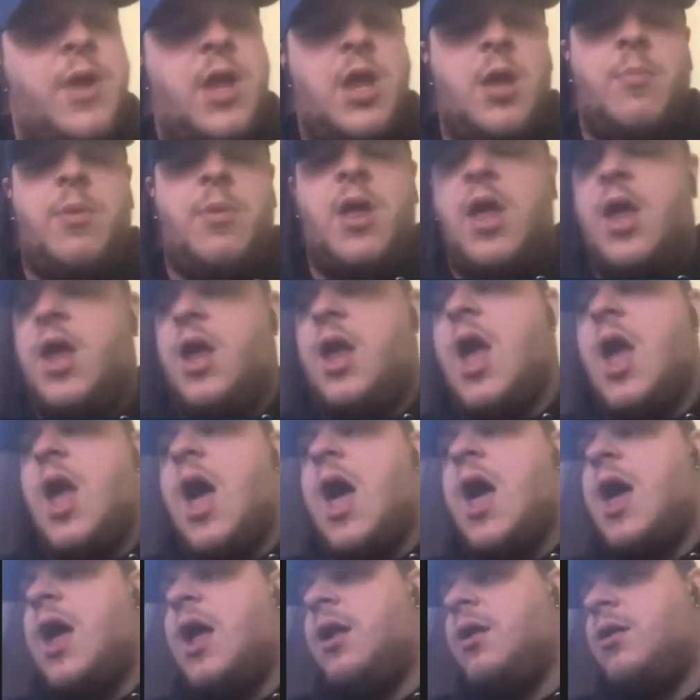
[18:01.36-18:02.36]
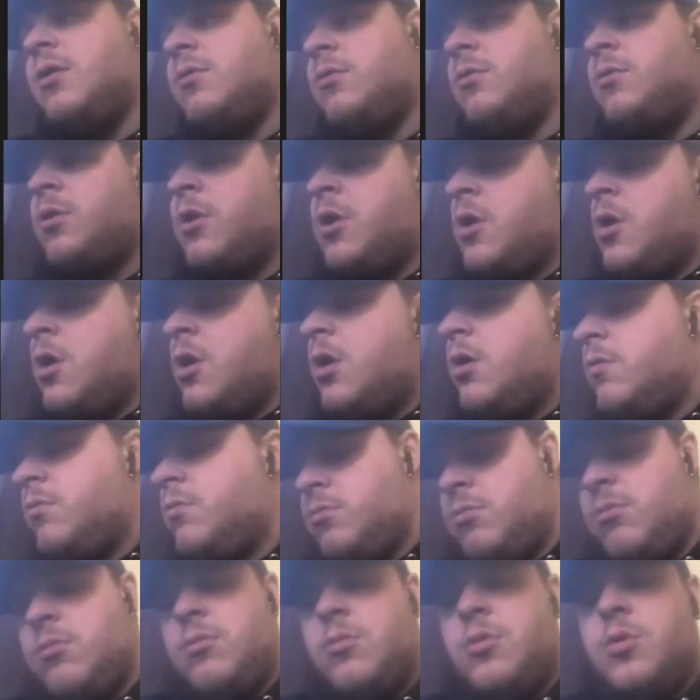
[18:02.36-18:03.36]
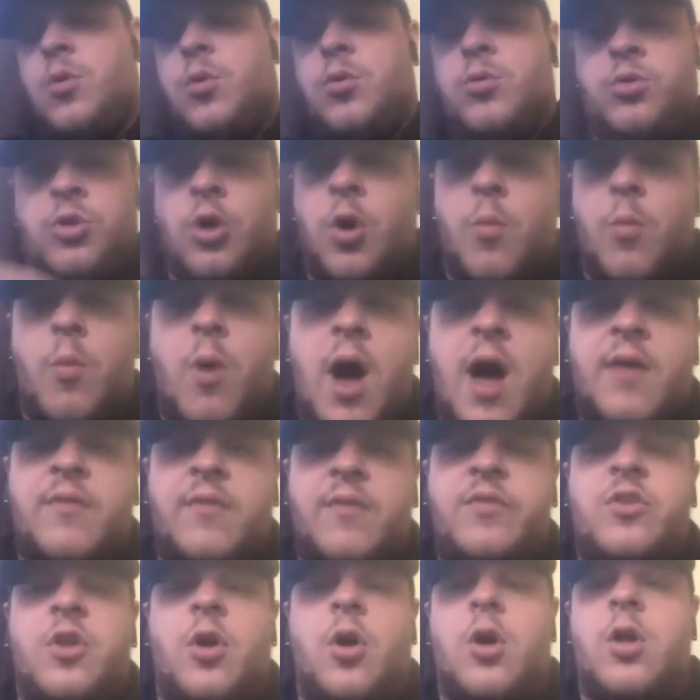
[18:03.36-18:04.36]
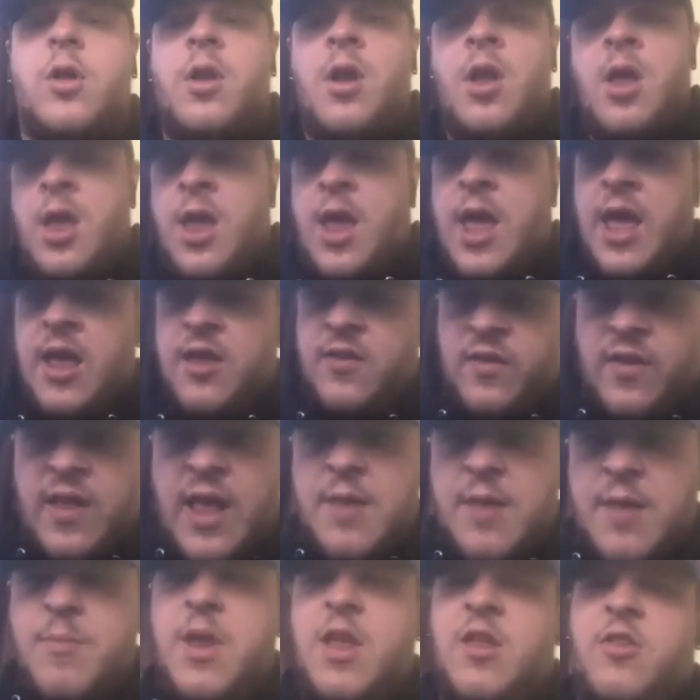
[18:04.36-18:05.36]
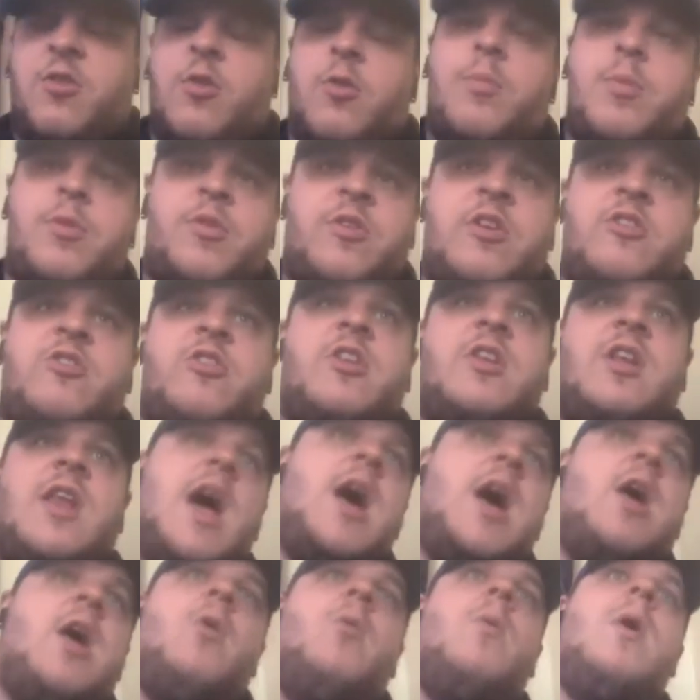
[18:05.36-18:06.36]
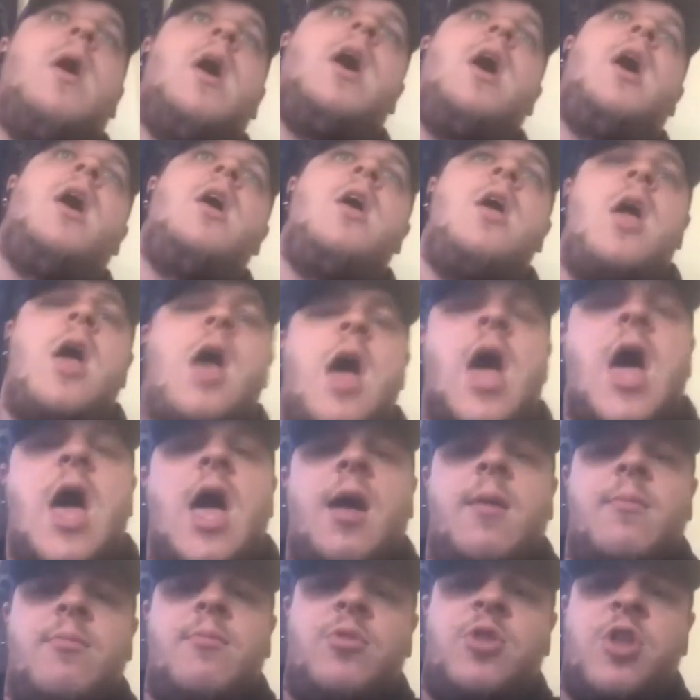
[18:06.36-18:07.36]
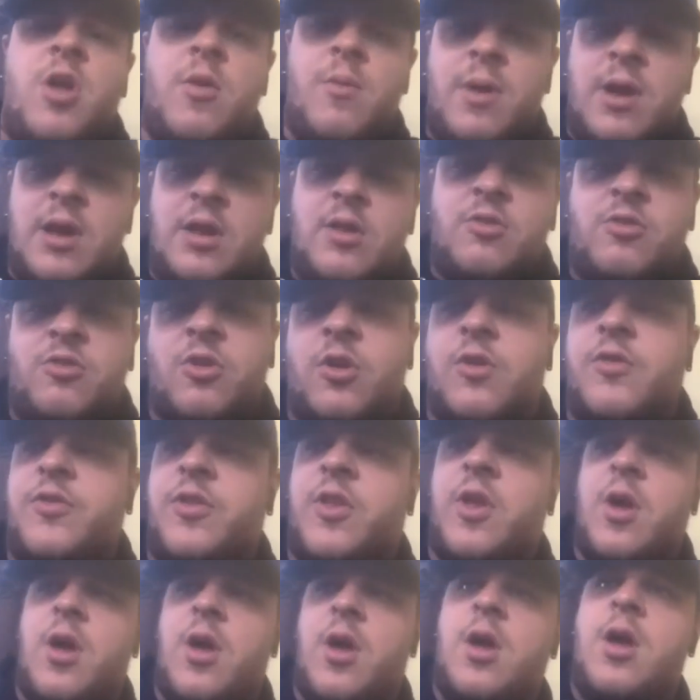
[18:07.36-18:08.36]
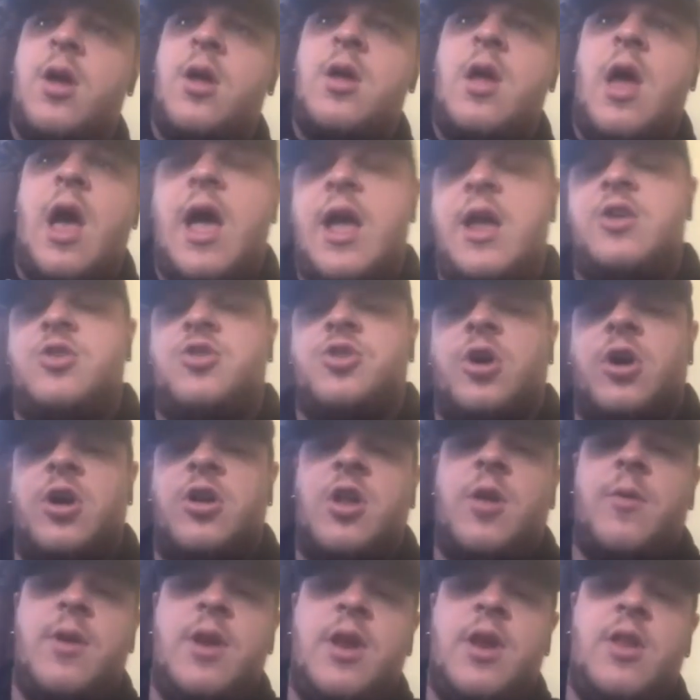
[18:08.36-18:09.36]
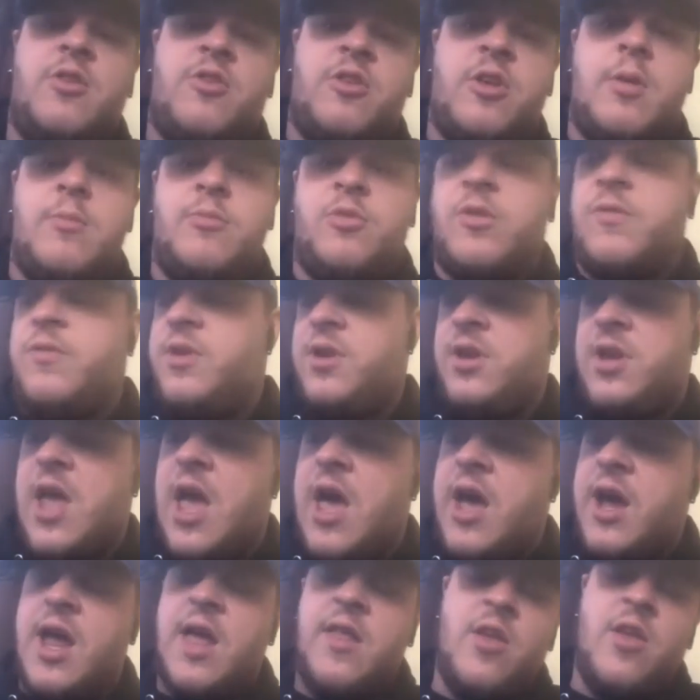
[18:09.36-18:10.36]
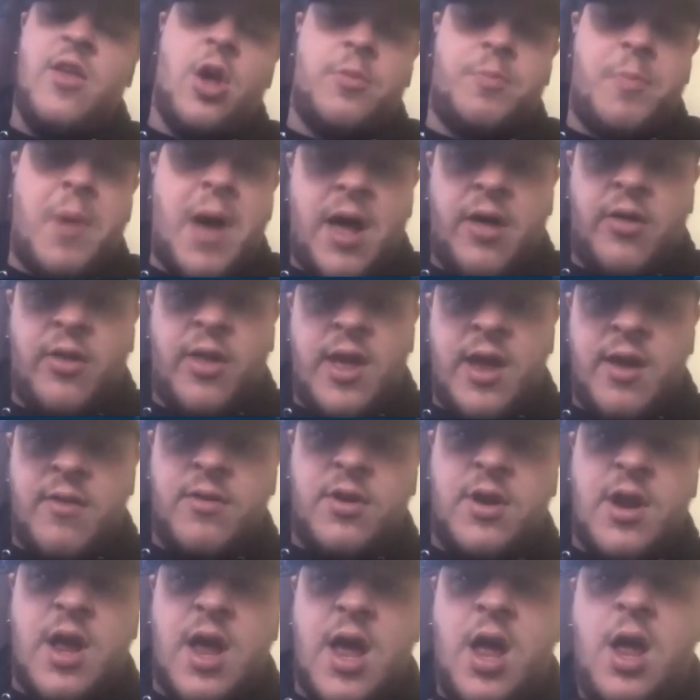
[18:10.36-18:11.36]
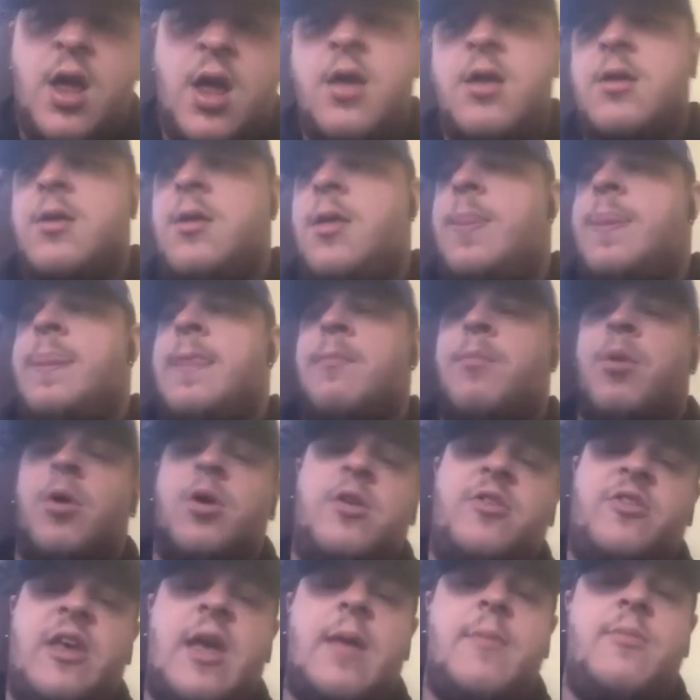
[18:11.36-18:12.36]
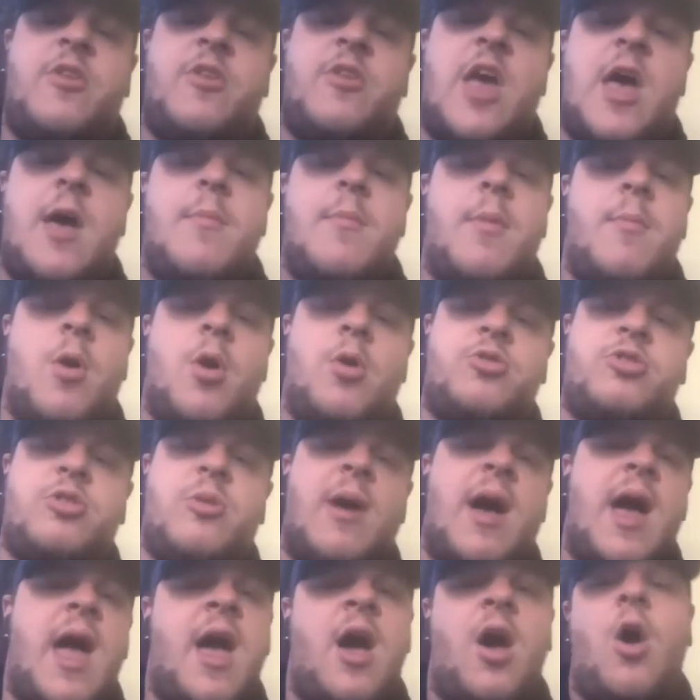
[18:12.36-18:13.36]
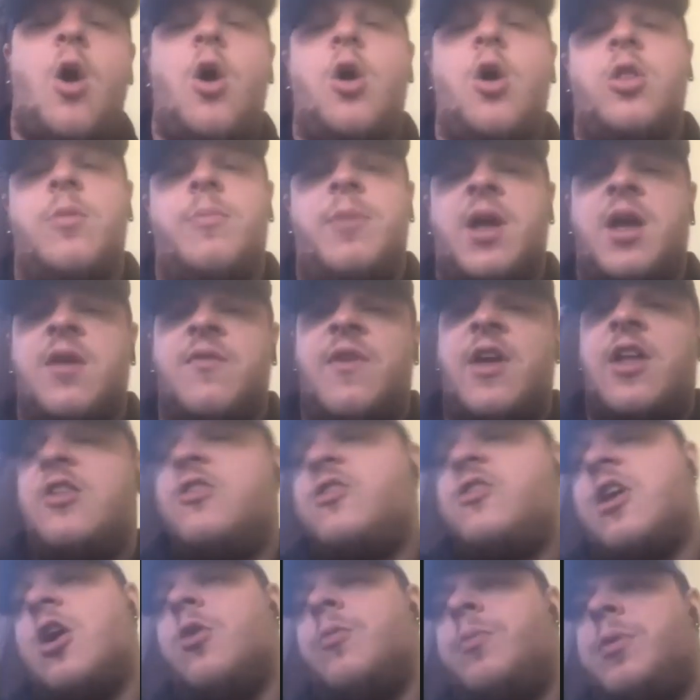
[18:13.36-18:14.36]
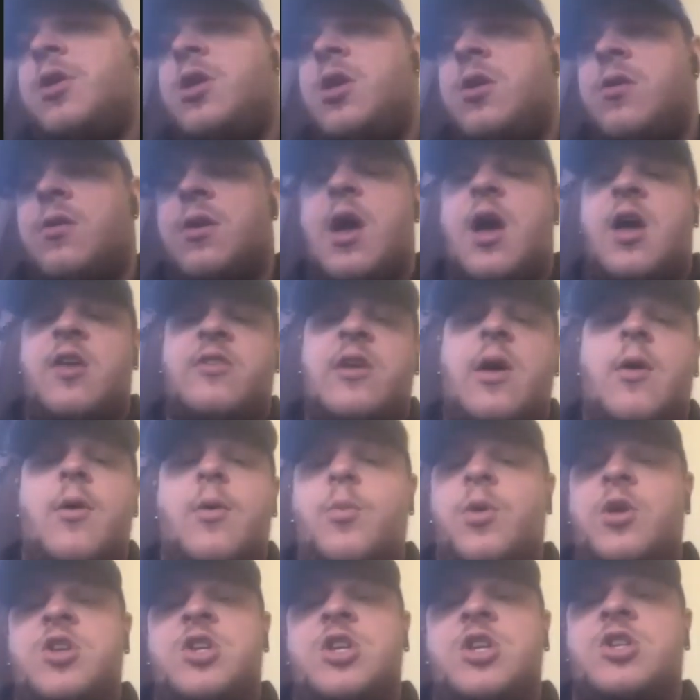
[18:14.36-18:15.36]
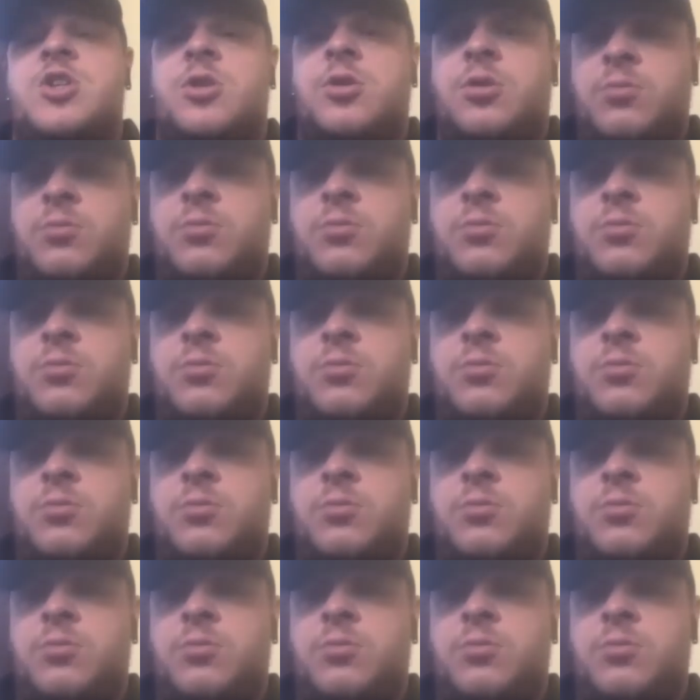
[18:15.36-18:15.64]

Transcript: PB and done what I've done has led me to a position now where I'm doing stuff that I enjoy doing in terms of, yeah, I get the odd battle here and there, but at the same time, I'm also at all the big events helping you guys out, which is